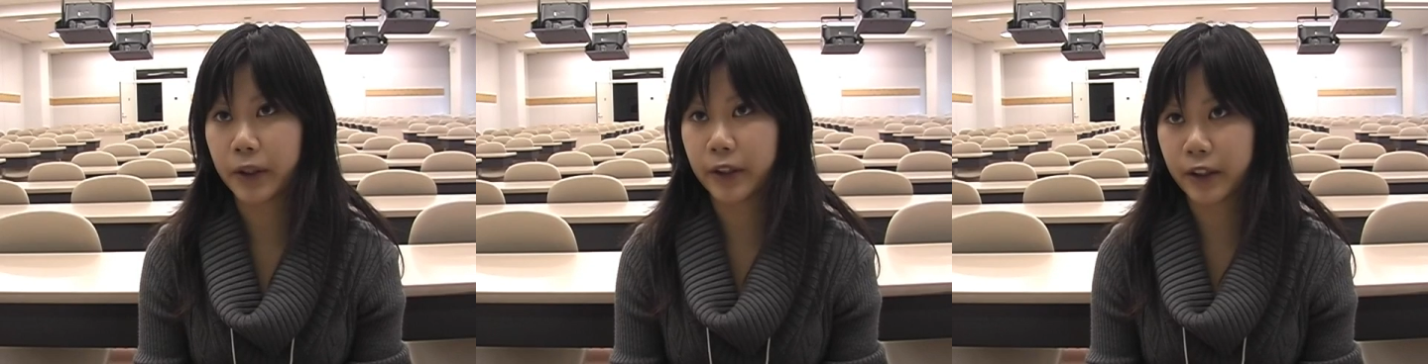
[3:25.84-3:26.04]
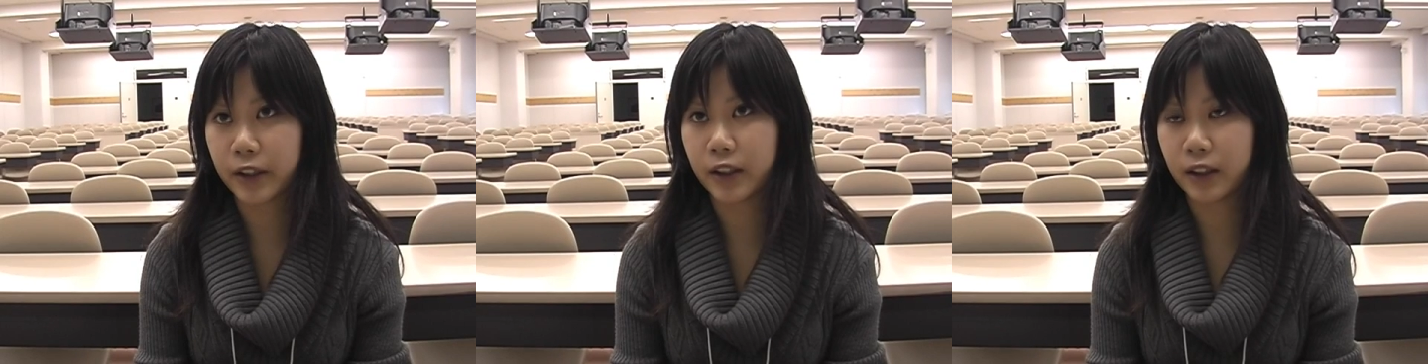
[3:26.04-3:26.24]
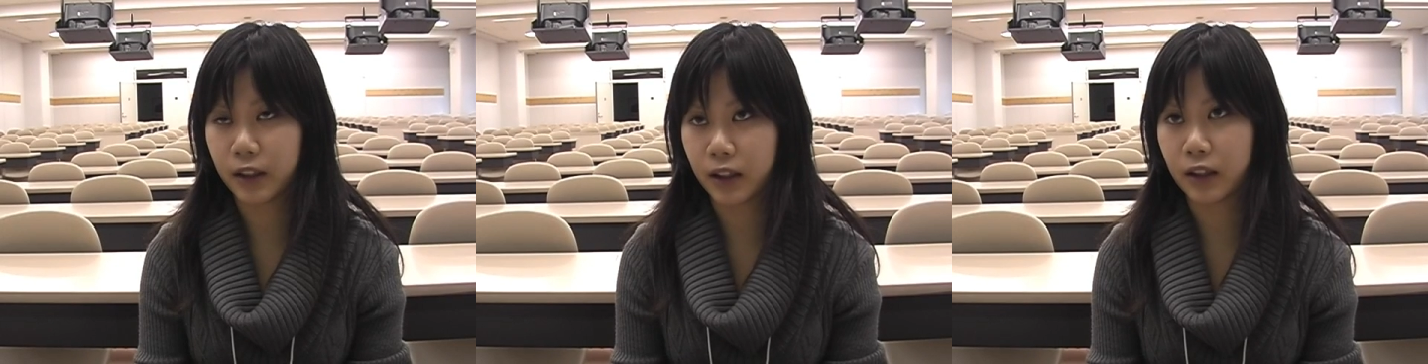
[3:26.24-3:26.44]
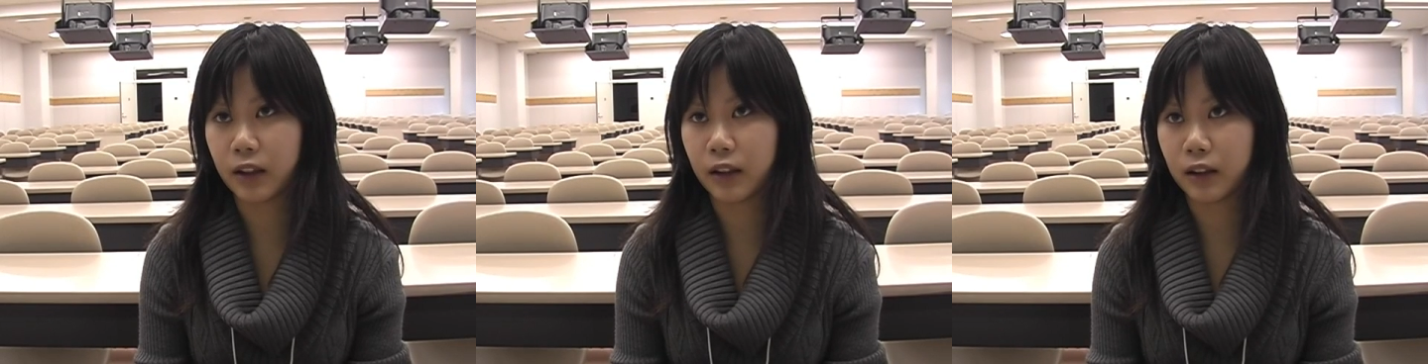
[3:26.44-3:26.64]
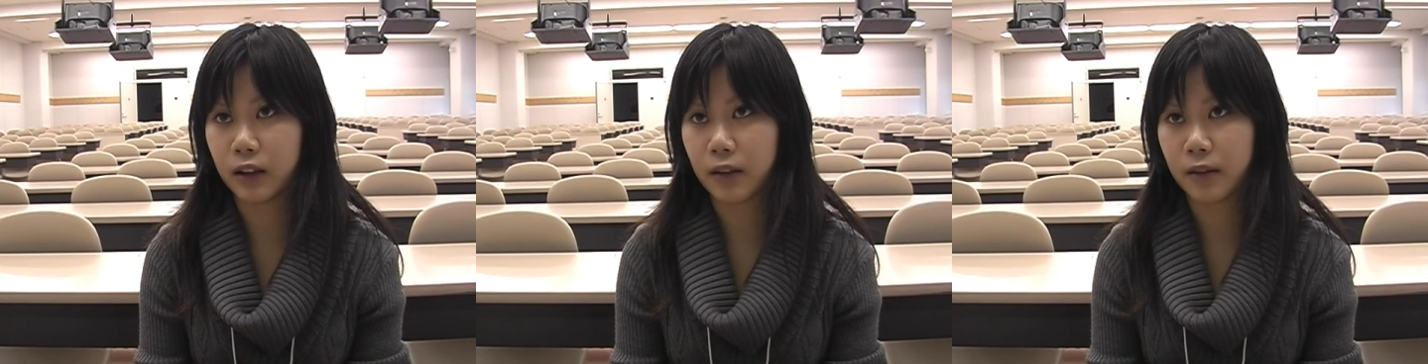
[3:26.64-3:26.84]
year
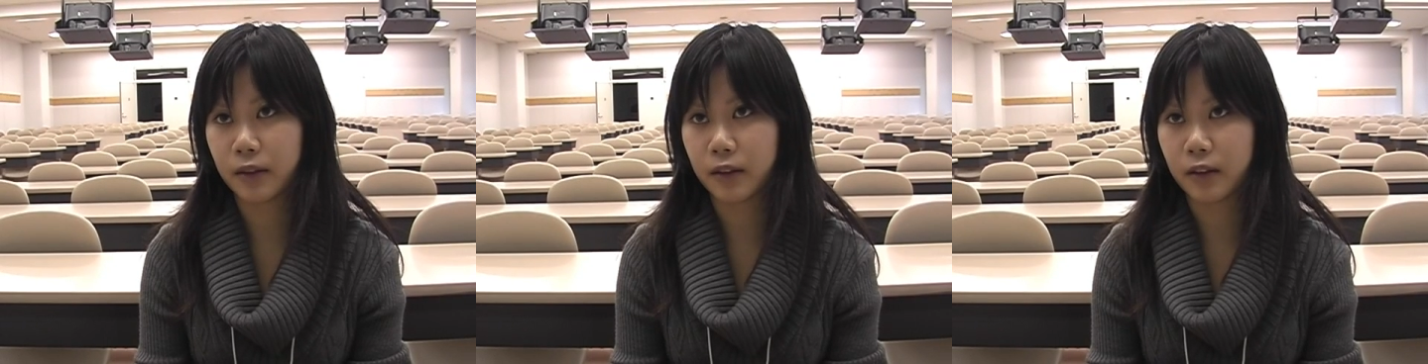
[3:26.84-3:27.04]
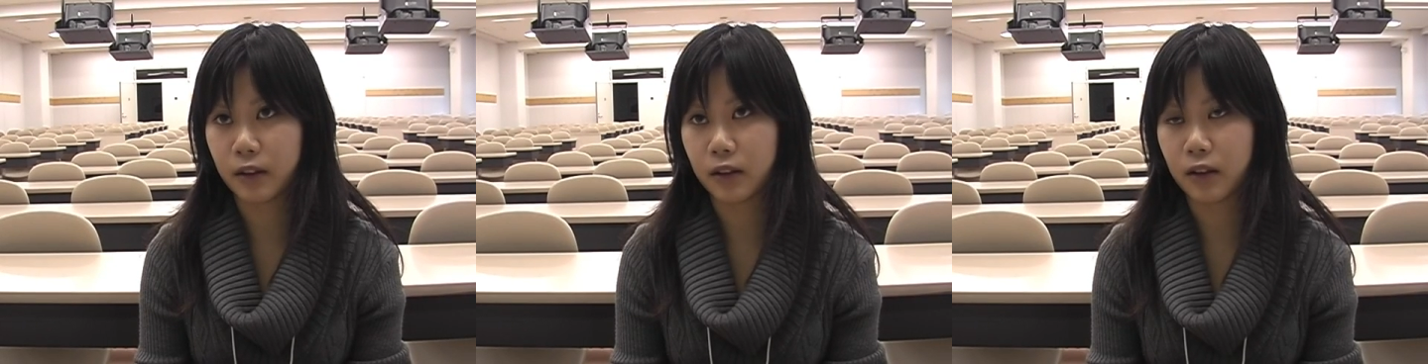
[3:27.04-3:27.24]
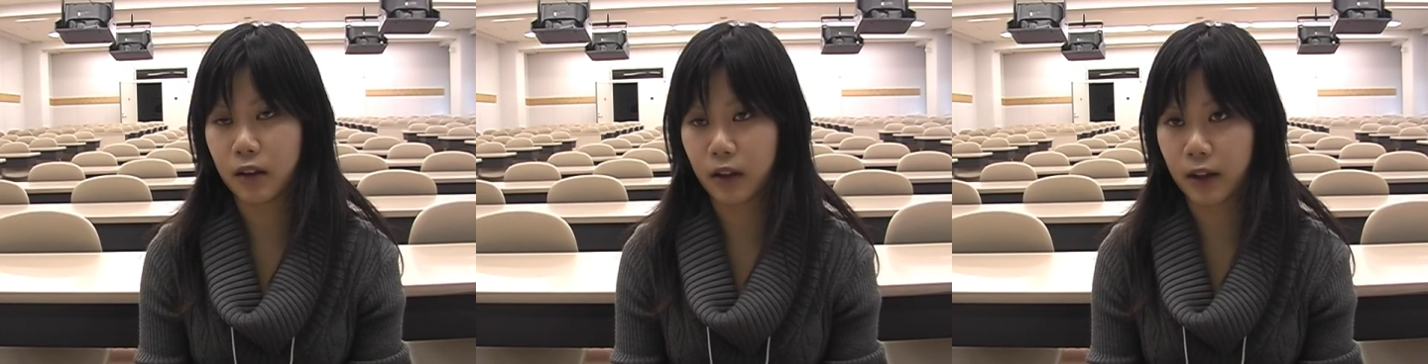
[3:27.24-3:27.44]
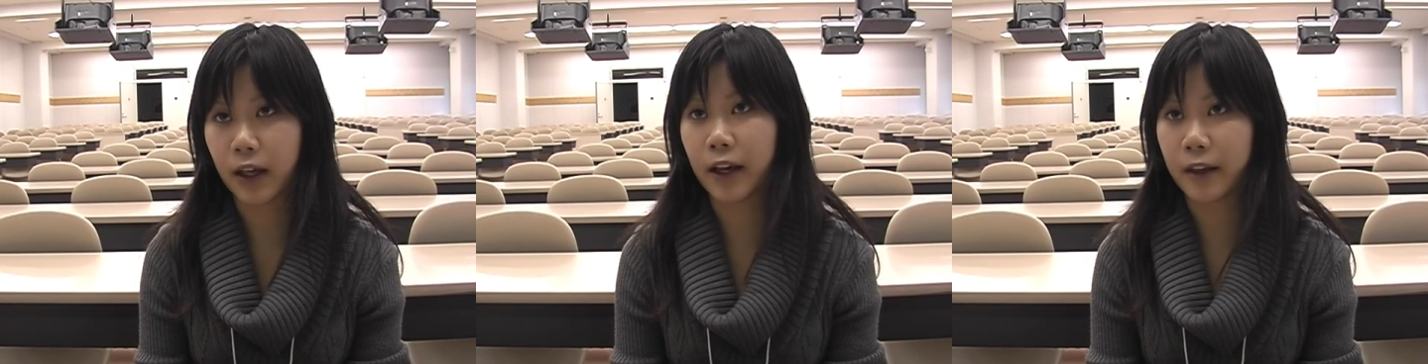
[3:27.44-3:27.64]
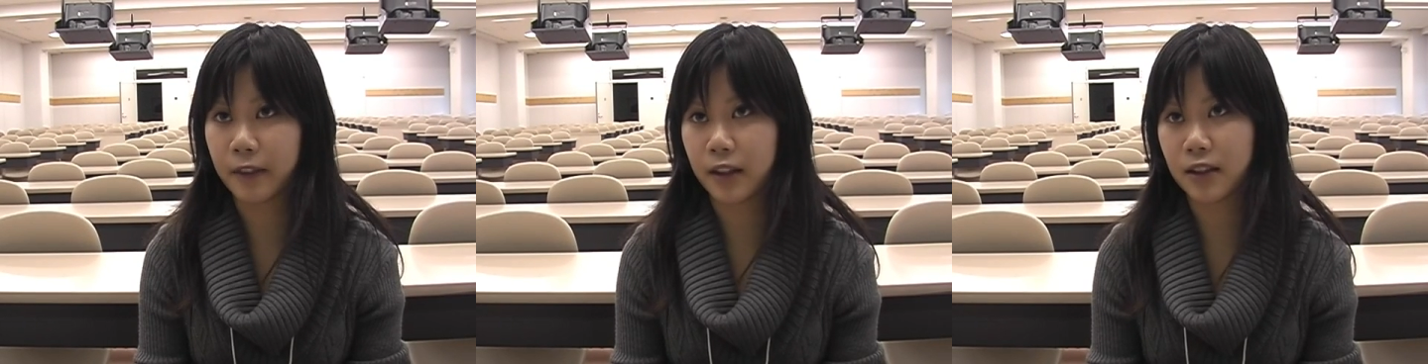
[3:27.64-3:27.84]
in,
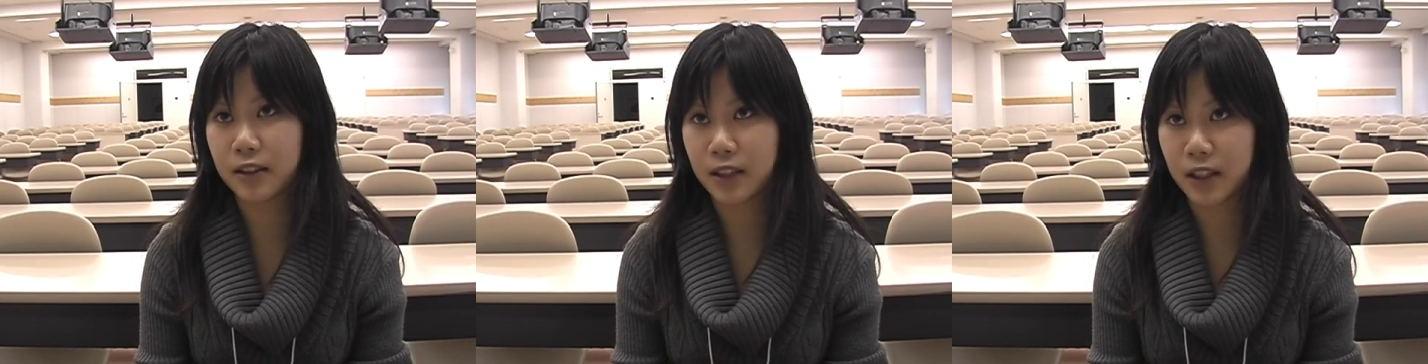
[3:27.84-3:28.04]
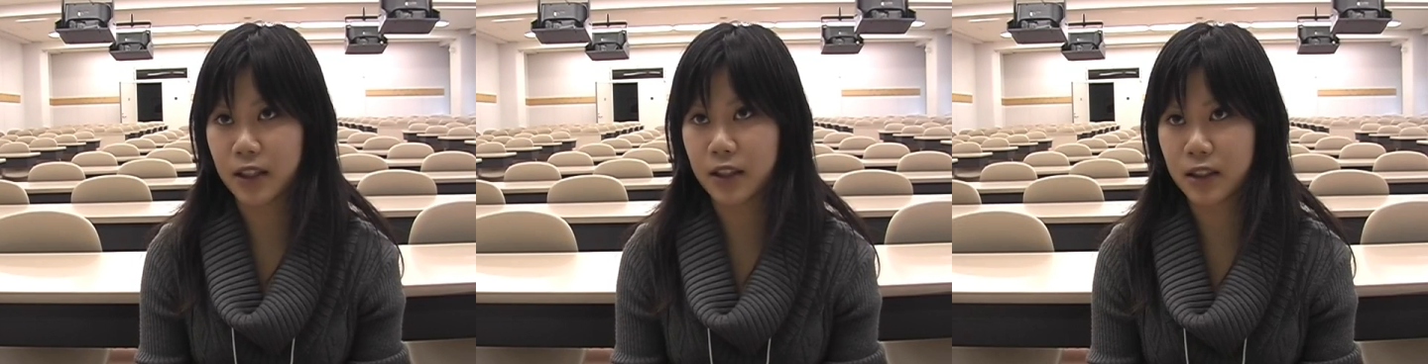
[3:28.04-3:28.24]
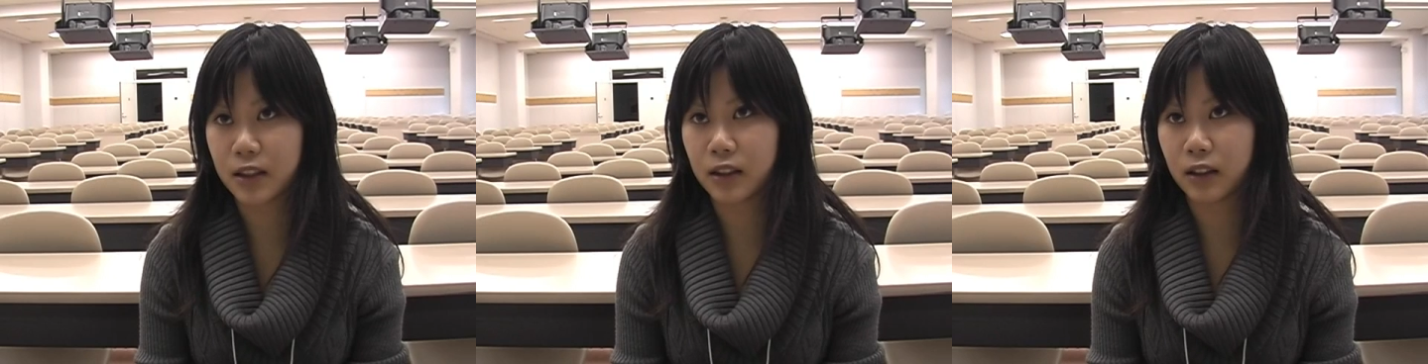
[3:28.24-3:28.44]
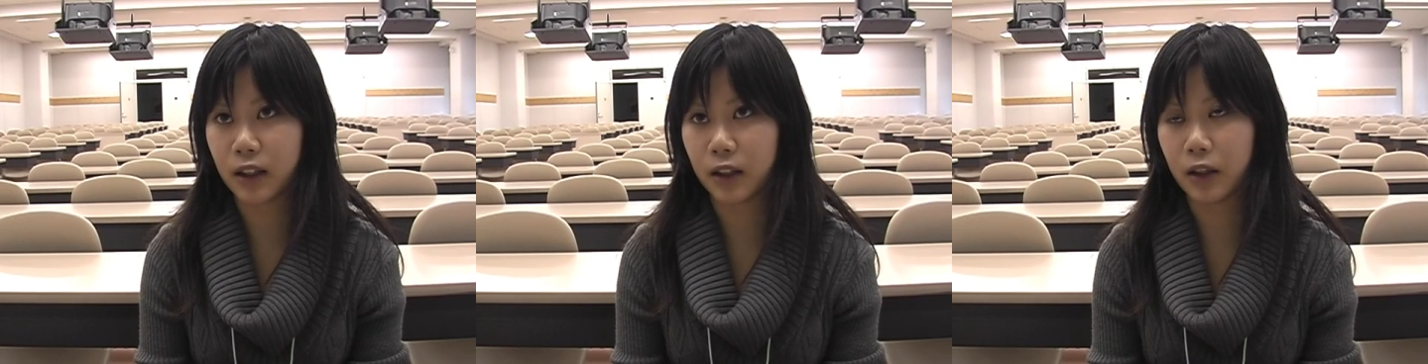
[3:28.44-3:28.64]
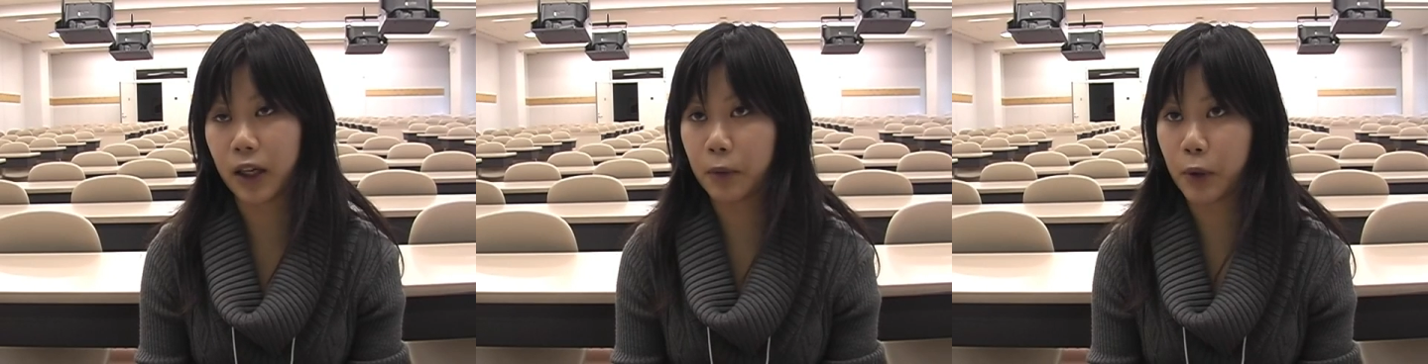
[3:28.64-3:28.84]
yeah, in the States,
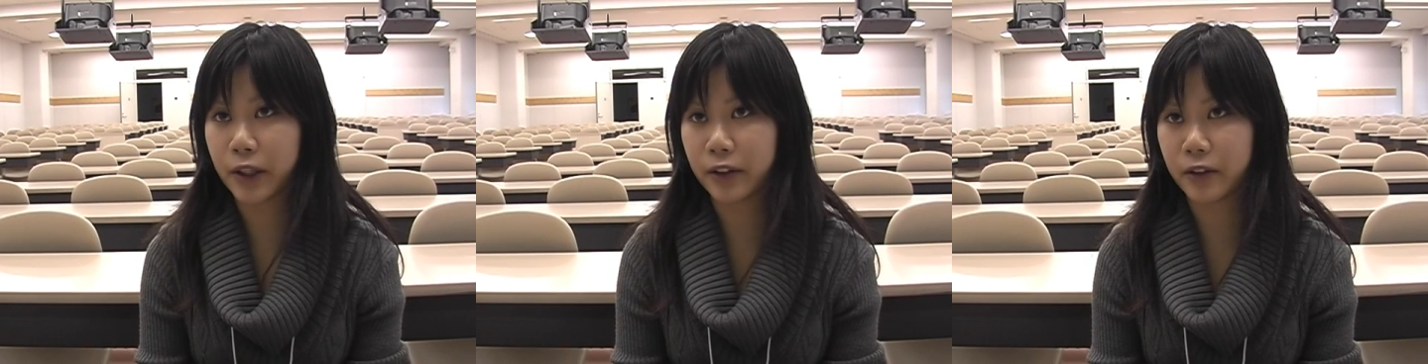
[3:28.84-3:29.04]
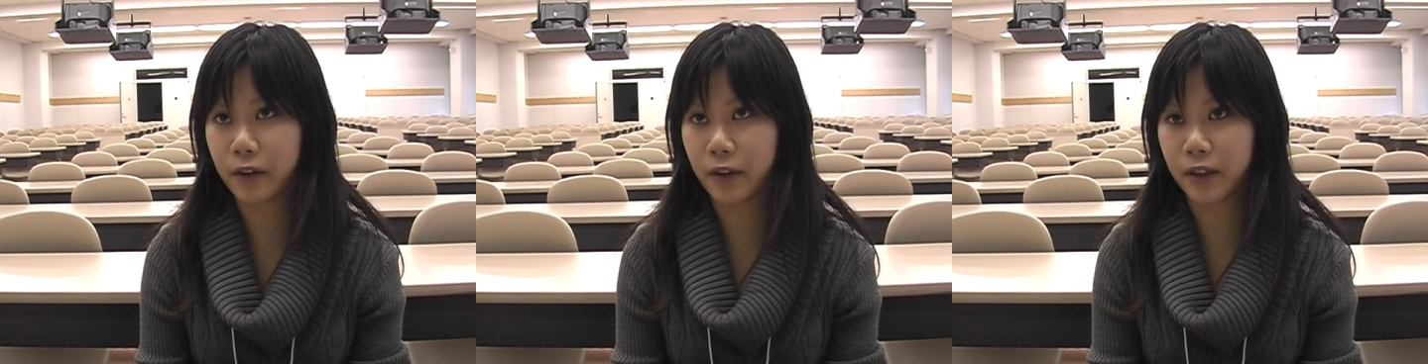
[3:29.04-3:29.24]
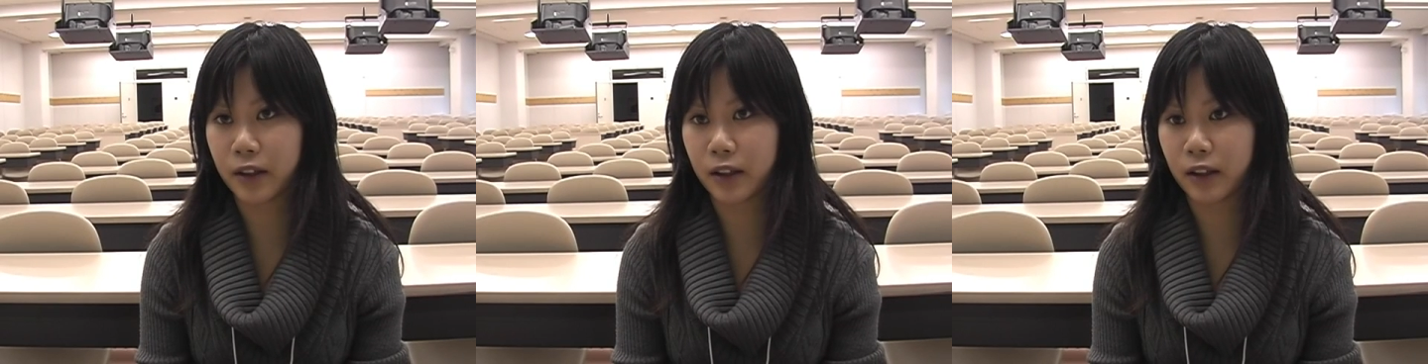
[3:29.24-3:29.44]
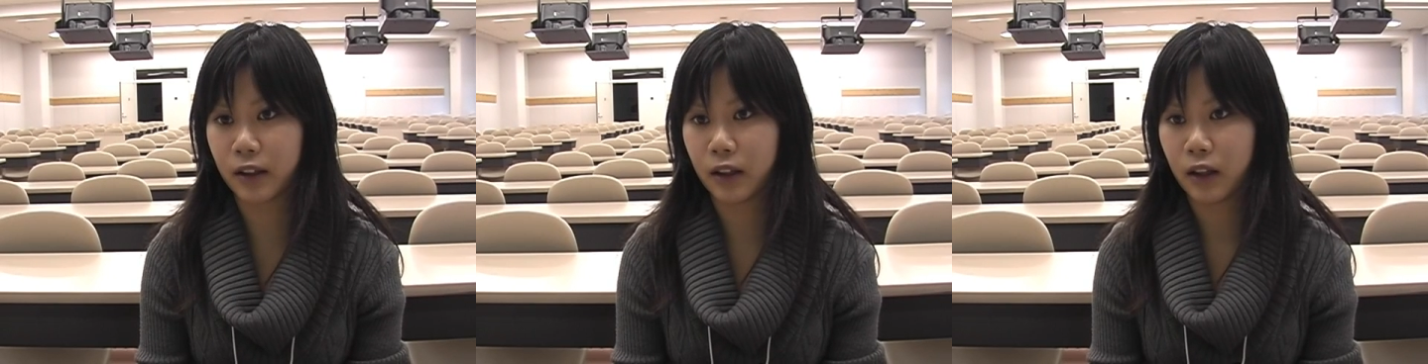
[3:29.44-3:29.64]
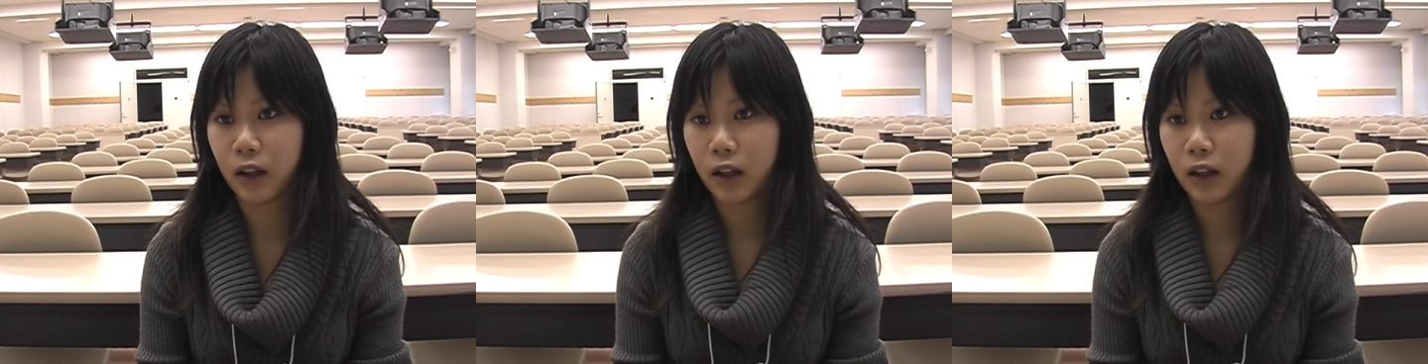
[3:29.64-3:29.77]
and I went to the